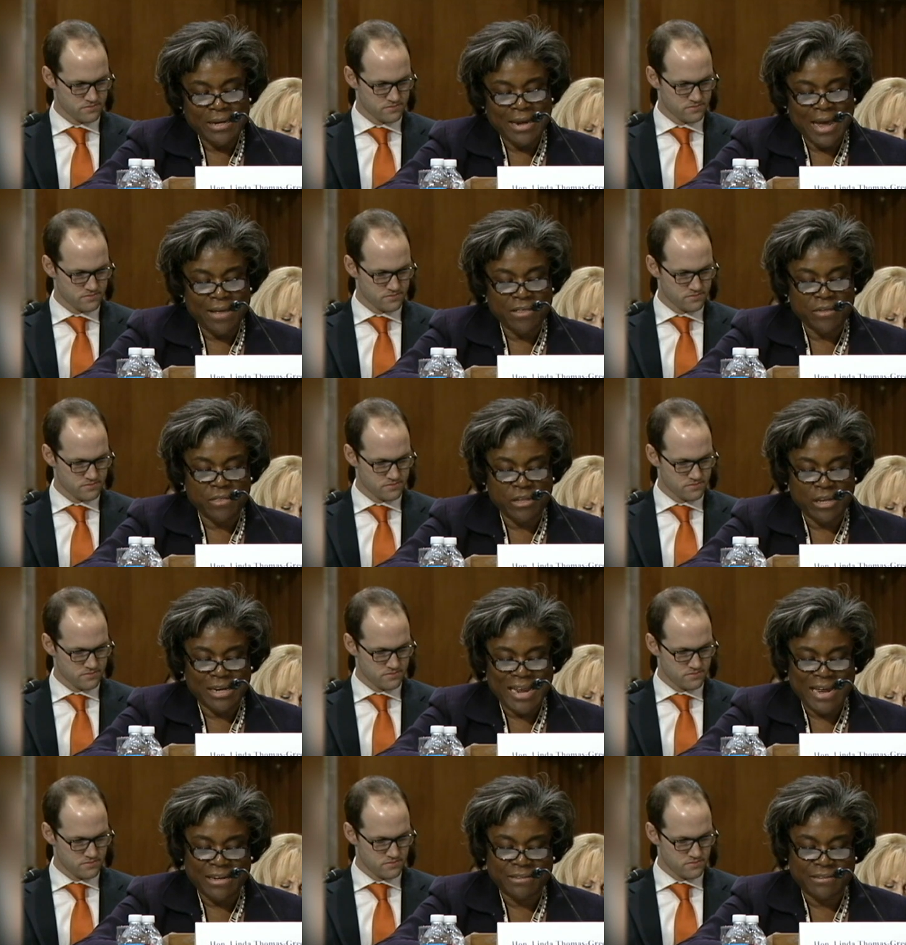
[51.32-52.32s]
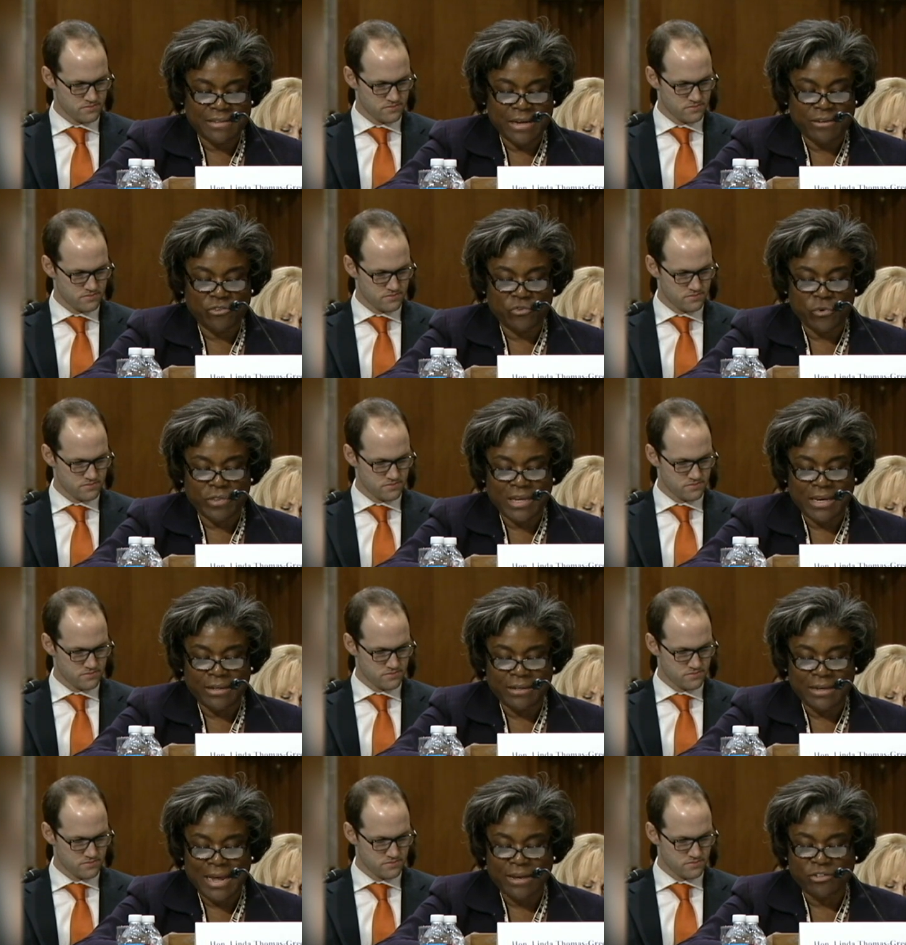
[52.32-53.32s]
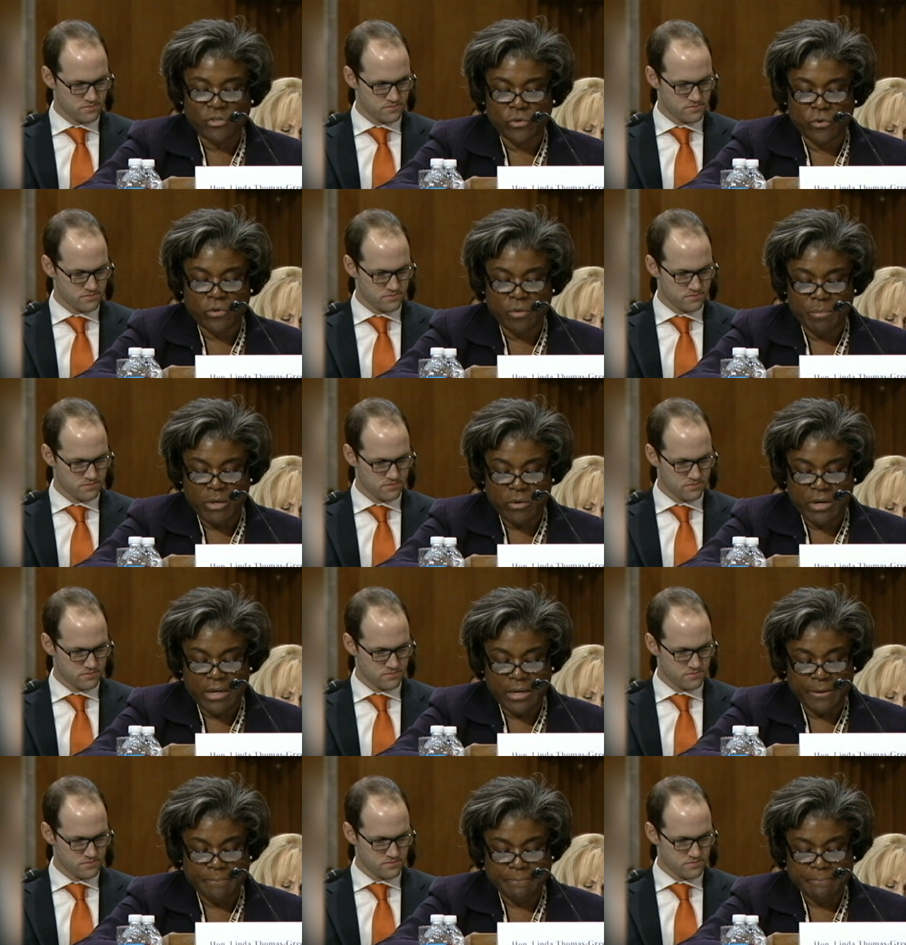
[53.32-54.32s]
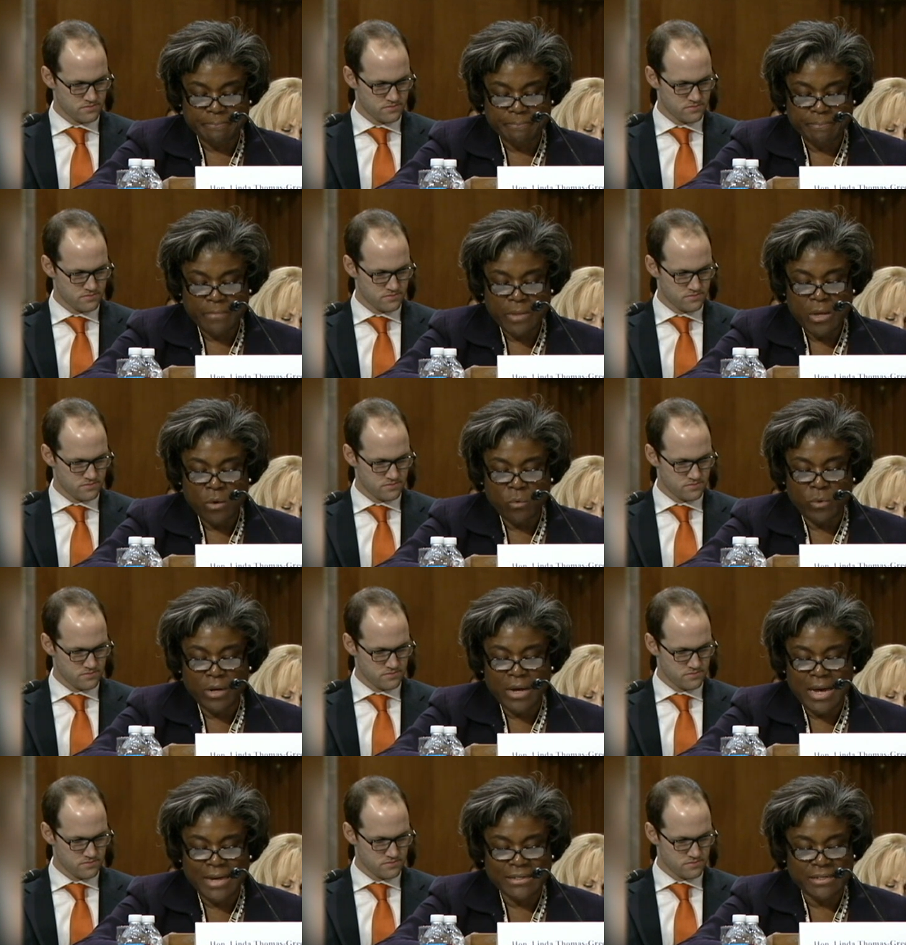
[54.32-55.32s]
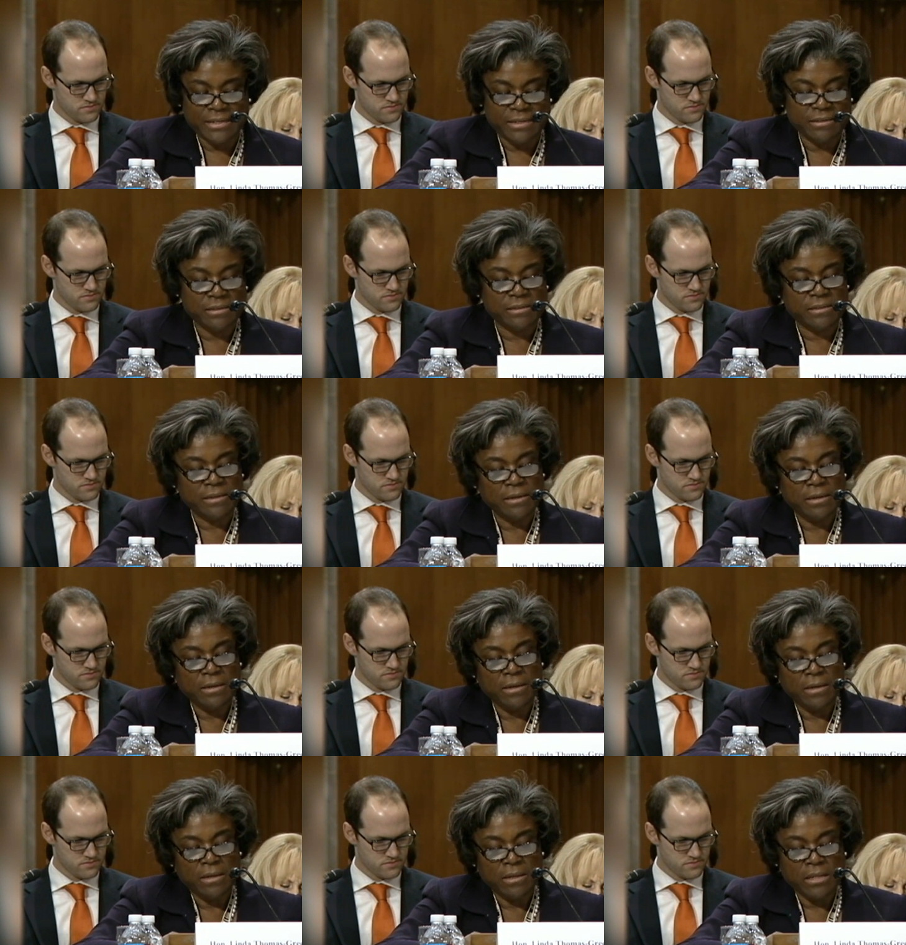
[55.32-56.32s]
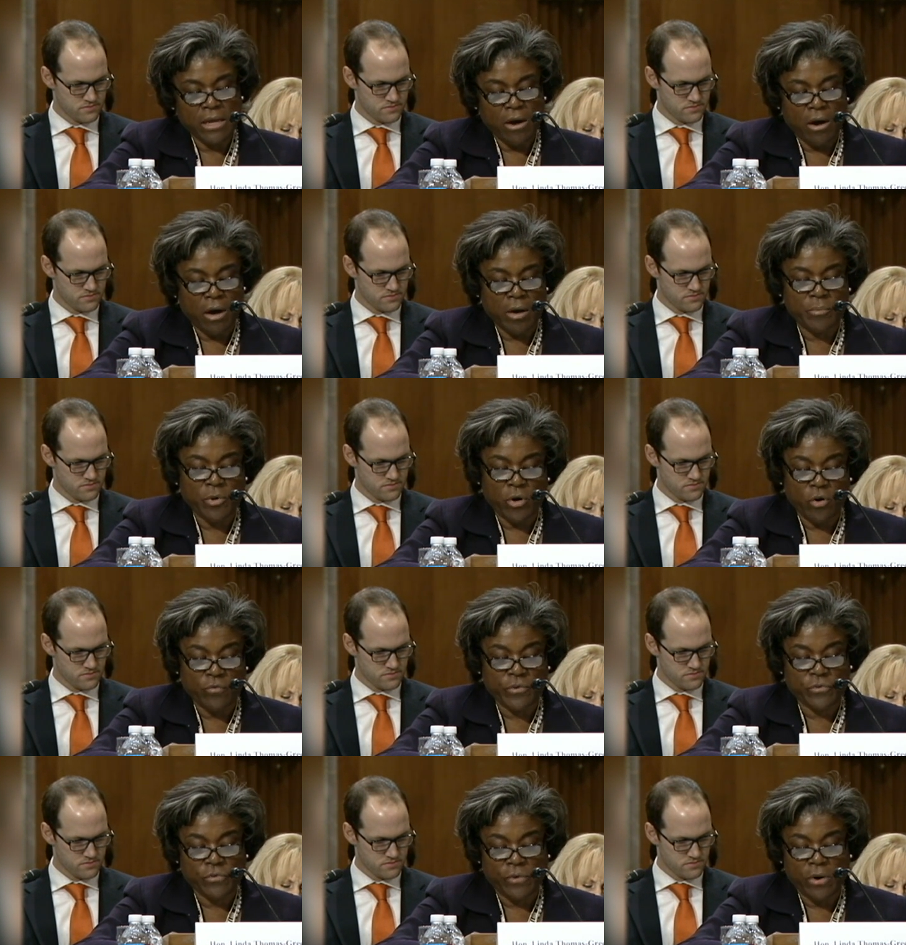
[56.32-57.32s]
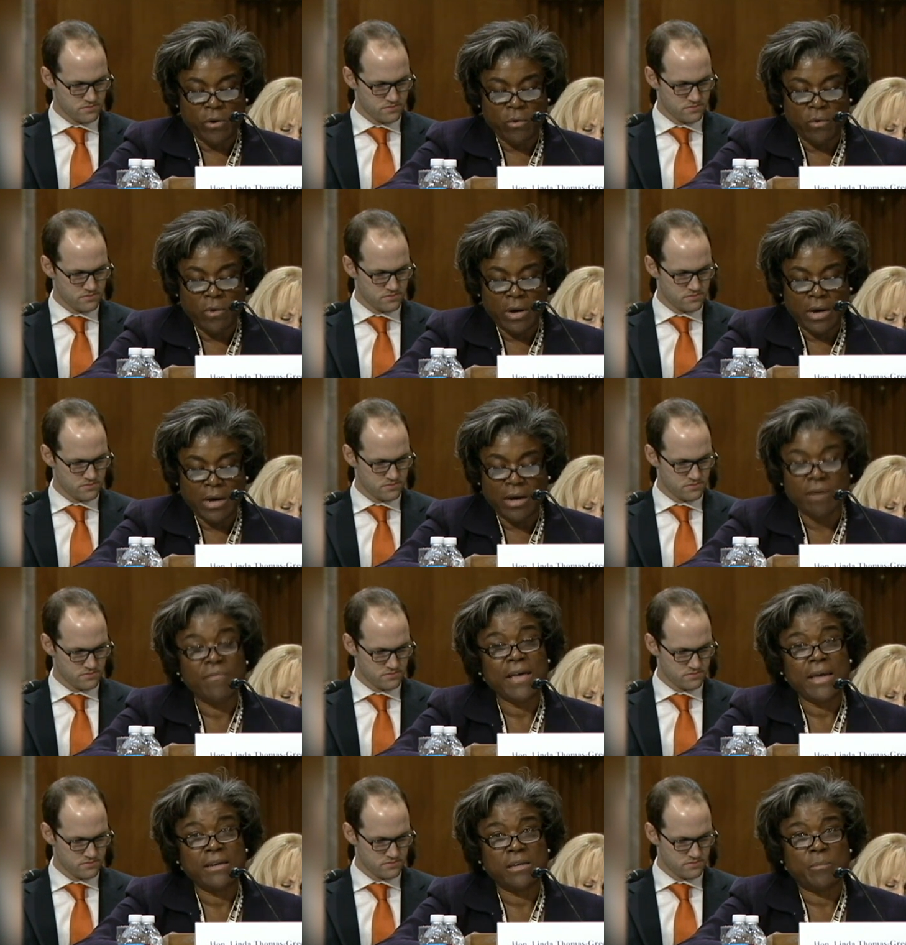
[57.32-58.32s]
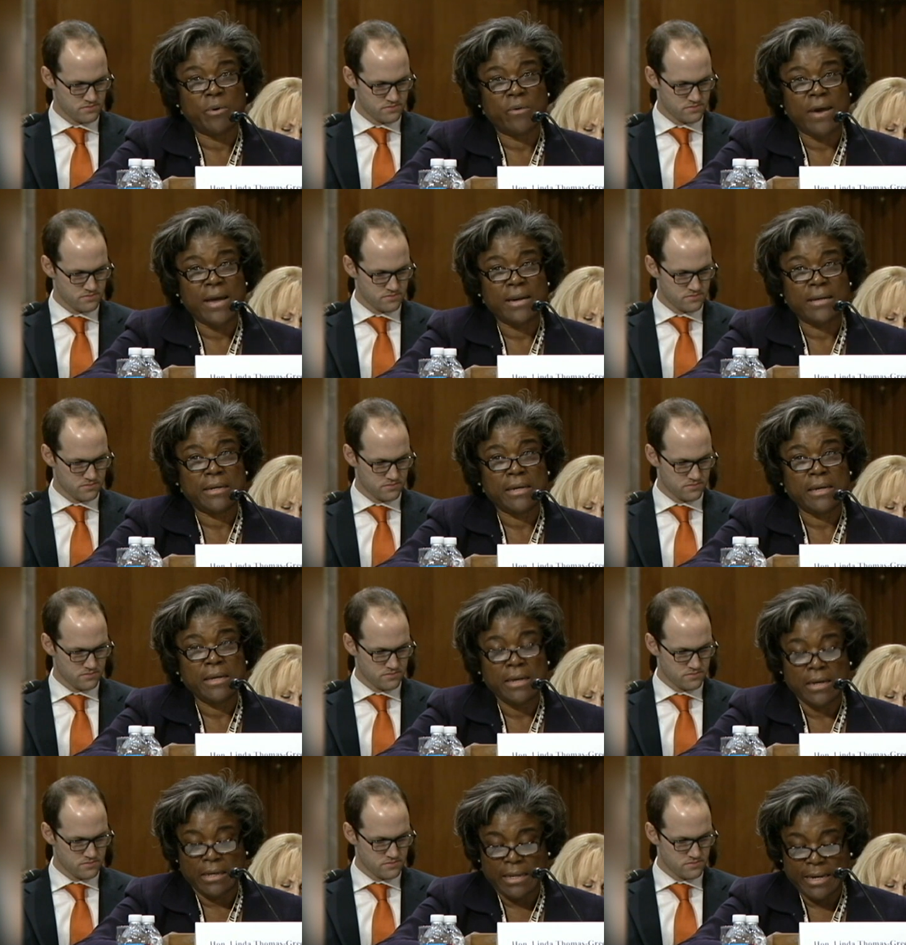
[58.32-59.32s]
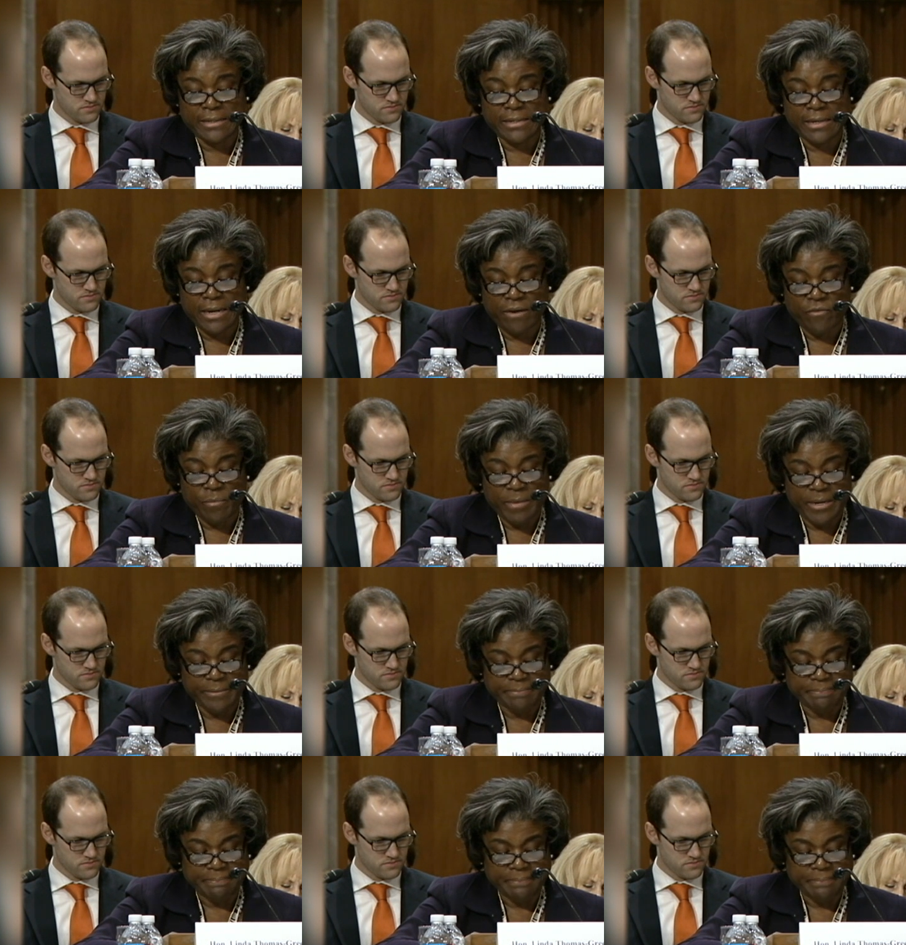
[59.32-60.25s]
Speaker 1: Neither the United States nor the international community will countenance the armed overthrow of a democratically elected government.